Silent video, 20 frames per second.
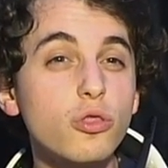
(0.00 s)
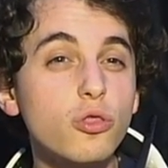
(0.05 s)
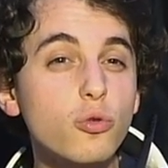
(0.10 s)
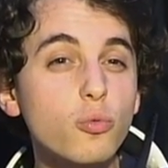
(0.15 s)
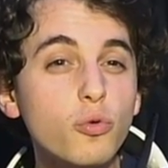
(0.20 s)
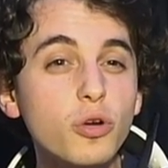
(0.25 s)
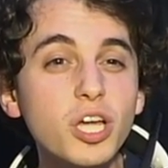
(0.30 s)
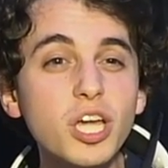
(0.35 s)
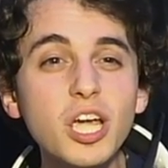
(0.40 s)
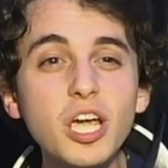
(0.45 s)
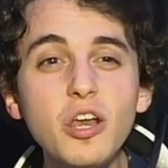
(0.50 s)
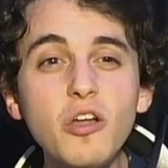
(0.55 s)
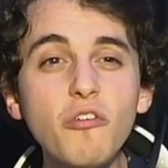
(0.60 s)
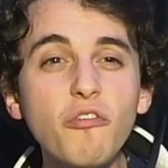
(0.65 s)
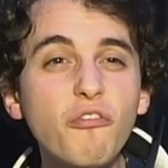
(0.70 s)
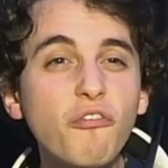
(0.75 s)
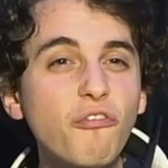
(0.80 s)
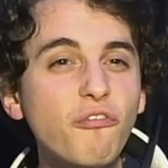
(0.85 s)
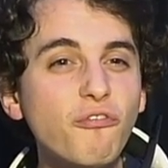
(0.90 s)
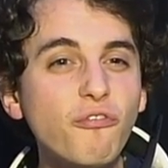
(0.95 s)
three to
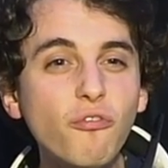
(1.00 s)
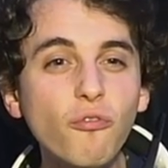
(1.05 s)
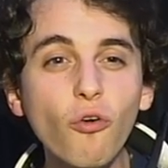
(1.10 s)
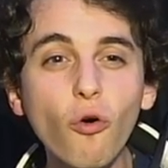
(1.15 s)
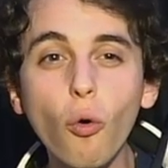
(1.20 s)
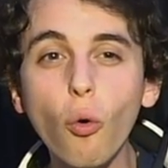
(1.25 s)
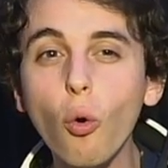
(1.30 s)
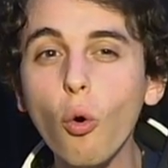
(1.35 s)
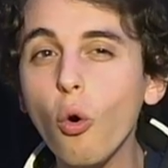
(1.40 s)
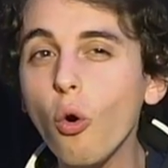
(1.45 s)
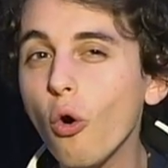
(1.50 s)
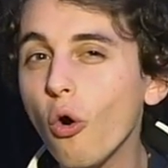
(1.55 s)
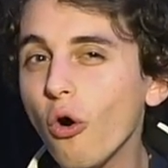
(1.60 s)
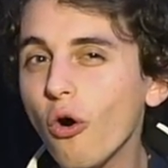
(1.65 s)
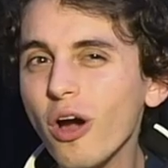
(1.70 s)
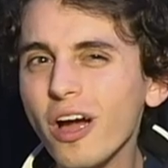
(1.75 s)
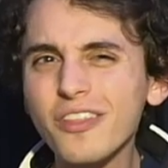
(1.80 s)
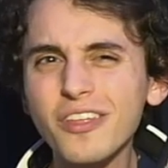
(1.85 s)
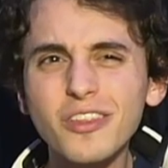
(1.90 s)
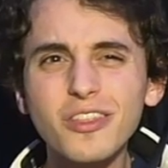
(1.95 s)

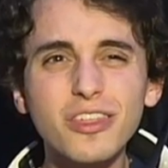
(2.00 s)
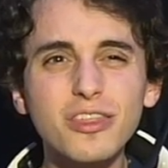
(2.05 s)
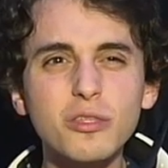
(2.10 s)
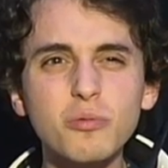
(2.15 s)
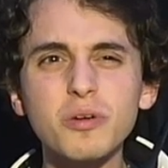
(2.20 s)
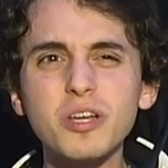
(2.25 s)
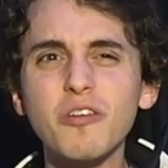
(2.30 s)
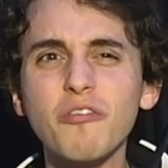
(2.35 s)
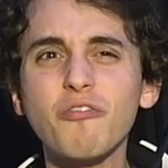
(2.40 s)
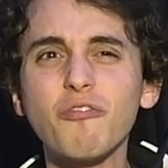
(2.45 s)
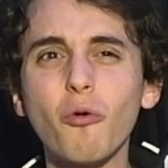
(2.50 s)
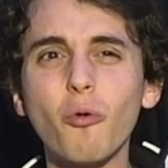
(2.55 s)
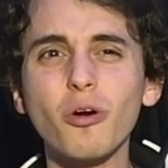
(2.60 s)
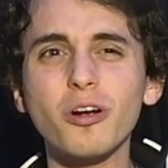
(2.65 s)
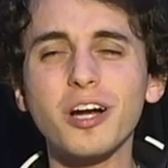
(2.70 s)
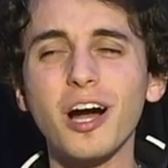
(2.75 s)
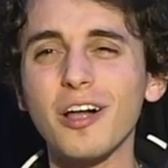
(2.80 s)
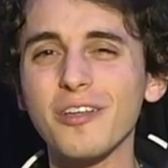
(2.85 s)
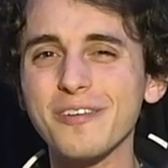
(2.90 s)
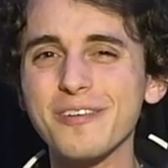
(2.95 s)
four I think three to four
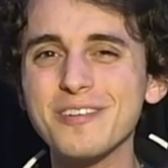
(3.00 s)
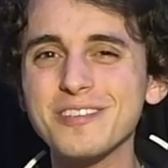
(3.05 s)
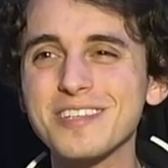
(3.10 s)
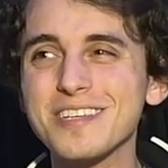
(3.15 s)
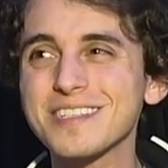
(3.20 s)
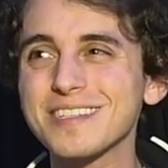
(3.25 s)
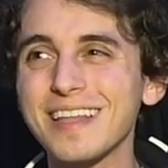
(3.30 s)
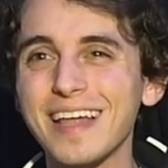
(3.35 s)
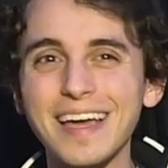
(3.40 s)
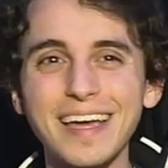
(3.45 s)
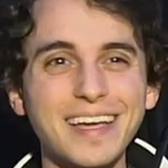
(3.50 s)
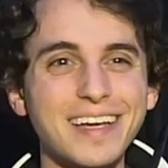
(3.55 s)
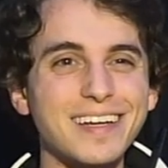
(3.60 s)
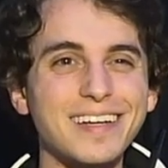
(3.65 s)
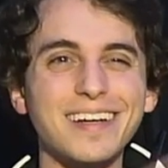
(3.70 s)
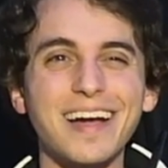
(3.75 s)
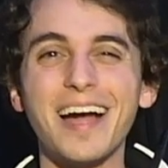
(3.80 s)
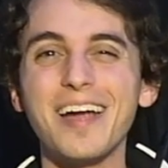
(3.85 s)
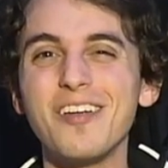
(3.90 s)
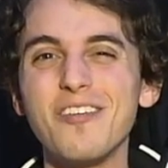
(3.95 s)
colors is like
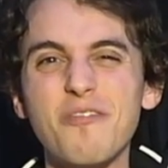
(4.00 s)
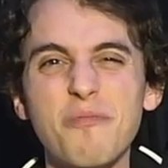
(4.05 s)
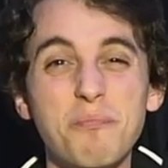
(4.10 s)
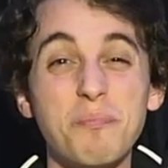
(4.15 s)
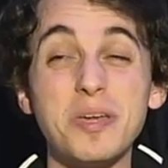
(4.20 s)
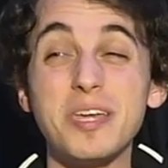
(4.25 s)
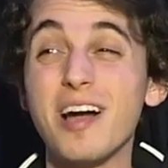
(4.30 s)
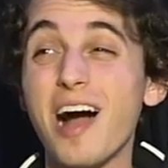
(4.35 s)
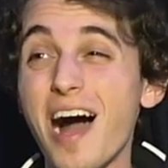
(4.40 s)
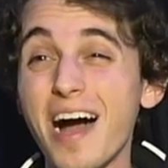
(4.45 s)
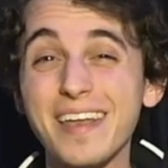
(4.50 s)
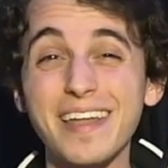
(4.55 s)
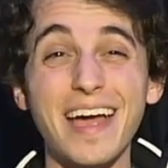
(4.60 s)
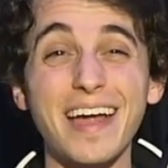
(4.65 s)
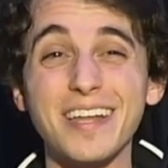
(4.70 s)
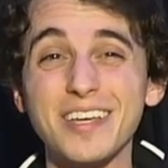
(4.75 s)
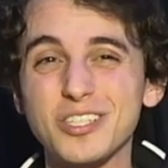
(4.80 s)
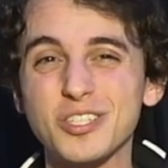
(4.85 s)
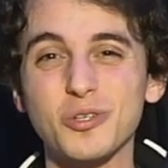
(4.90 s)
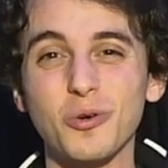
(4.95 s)
kind of beyond
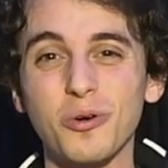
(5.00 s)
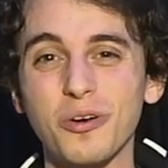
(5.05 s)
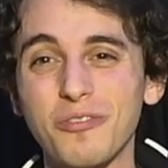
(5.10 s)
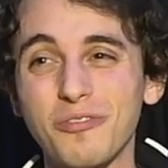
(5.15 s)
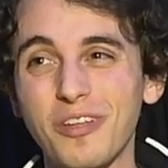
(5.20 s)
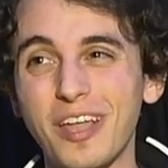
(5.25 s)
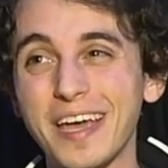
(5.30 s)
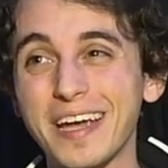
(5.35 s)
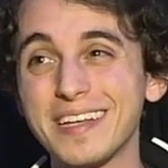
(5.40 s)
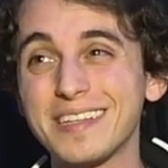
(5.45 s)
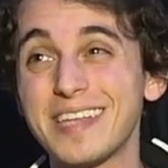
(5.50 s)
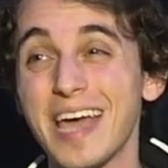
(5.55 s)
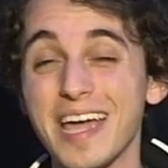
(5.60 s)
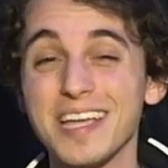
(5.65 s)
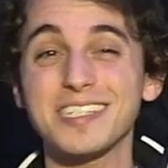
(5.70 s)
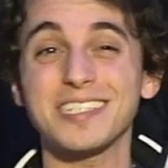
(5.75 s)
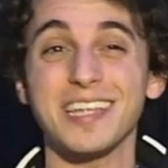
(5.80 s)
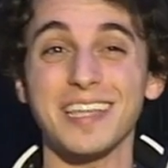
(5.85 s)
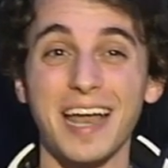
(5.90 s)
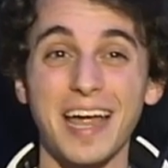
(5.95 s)
any sort of like
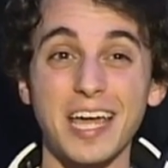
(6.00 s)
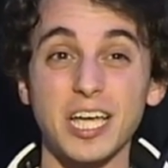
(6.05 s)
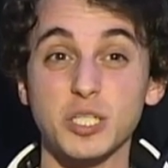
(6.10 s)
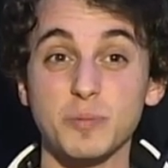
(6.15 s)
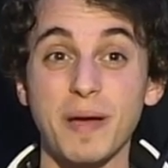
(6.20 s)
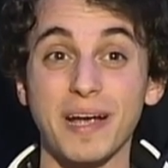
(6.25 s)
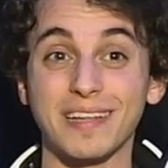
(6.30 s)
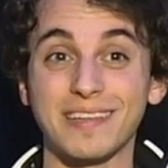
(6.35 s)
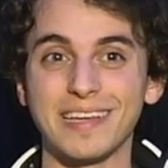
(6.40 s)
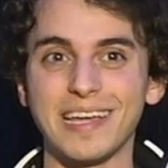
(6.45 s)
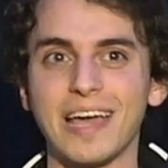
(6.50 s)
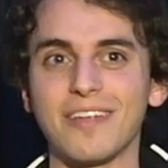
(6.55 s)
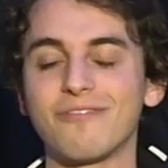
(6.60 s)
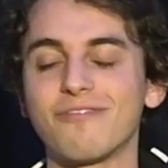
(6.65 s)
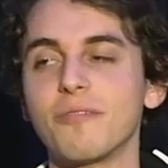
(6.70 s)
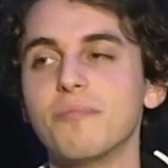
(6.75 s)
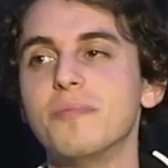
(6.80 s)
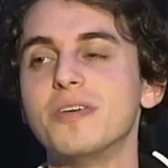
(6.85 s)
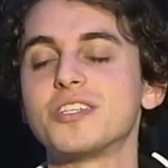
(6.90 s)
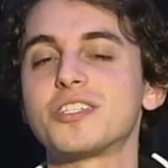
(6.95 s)
taste that I expect to get
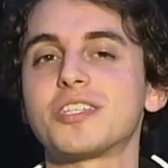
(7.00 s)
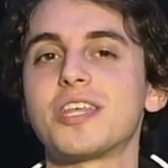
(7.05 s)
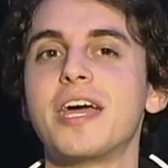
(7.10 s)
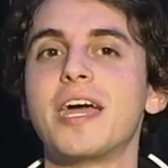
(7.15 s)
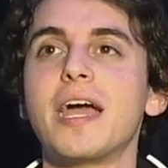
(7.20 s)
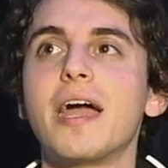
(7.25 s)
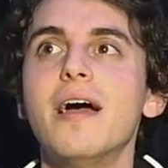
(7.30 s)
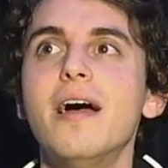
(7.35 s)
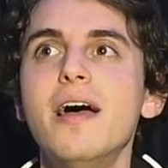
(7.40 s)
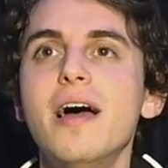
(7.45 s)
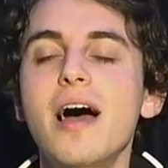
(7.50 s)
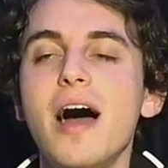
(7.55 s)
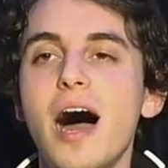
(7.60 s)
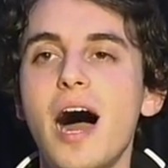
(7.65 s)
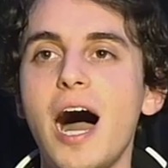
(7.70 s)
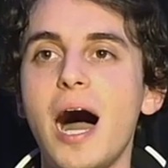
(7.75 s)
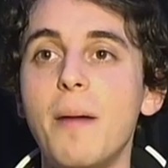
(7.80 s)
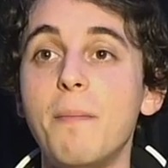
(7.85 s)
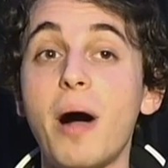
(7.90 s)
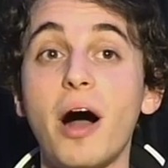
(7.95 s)
from this thing.
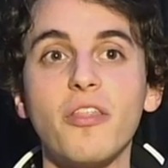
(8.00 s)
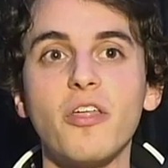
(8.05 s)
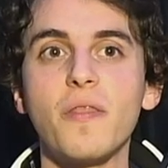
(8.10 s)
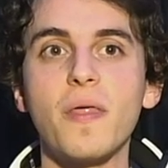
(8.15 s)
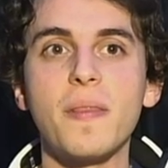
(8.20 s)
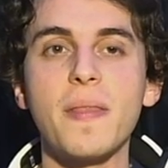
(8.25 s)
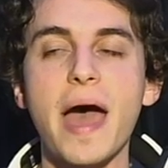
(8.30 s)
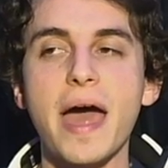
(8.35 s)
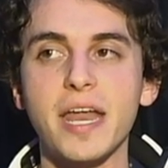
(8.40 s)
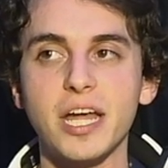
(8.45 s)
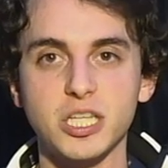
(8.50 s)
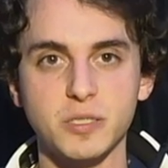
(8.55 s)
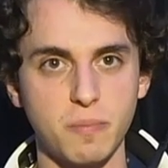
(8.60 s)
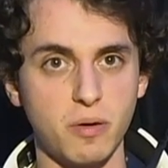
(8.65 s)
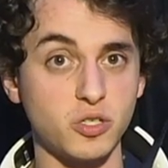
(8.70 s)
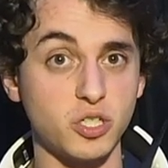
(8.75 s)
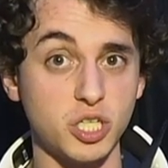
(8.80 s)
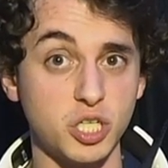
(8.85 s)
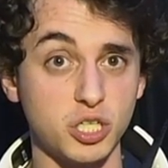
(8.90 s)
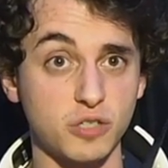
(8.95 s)
Um, other than that, it's
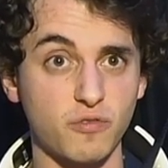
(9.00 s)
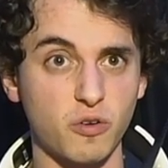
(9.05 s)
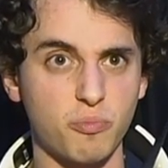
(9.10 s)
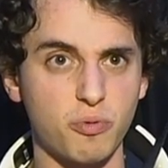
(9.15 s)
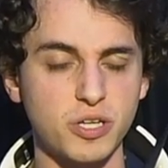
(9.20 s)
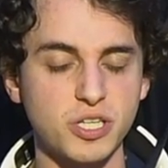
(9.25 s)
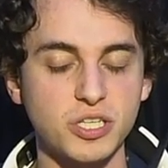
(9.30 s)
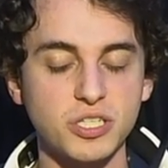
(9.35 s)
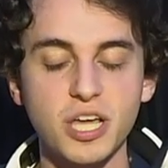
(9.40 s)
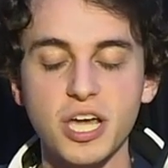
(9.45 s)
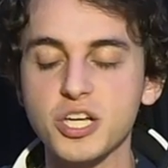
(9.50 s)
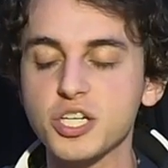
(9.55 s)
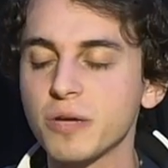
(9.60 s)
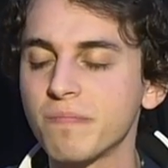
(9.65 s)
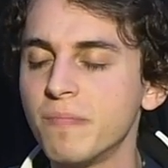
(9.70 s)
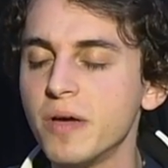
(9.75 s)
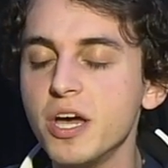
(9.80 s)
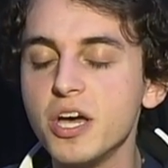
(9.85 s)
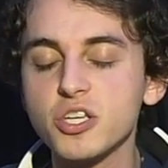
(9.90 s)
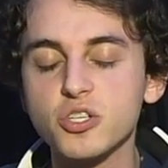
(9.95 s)
mostly just for presentation.
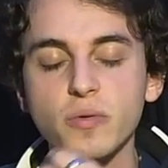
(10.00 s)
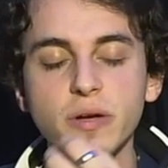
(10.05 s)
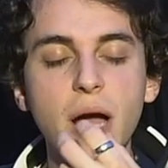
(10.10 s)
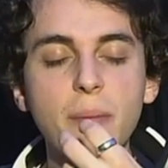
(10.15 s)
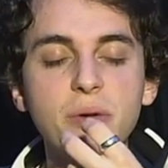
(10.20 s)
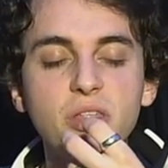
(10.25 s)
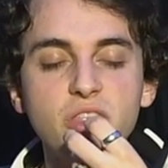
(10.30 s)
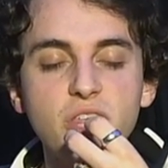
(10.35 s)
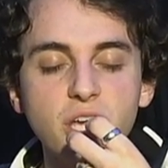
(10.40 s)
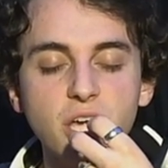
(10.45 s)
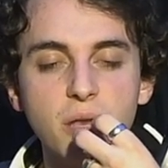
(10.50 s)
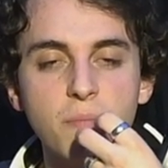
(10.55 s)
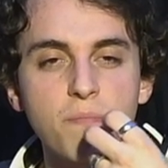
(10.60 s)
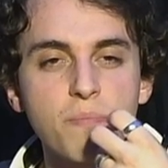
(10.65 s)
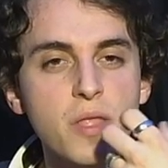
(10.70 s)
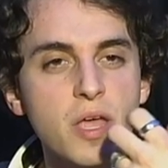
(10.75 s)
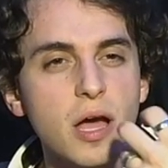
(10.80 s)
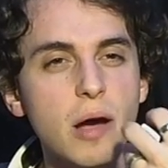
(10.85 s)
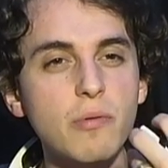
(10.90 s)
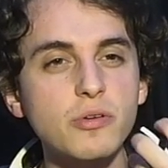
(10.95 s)
So it got me thinking.
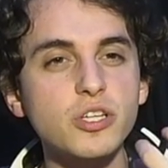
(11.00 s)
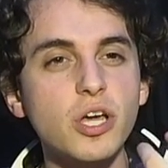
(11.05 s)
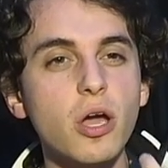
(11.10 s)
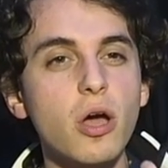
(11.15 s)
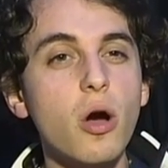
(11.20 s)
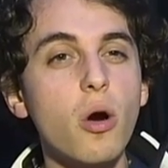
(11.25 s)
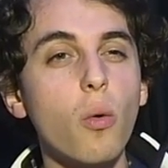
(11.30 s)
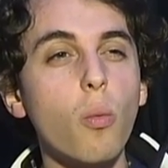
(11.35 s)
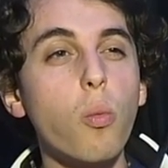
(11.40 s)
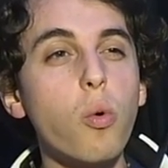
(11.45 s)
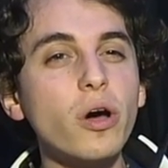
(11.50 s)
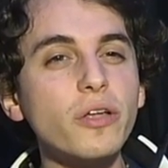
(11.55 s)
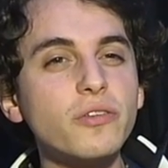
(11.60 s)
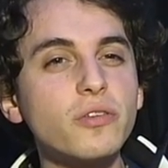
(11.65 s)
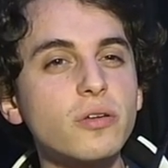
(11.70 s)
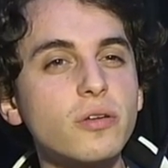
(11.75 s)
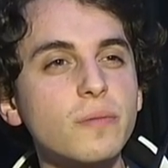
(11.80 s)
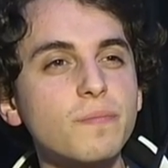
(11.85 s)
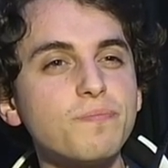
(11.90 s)
I was like, what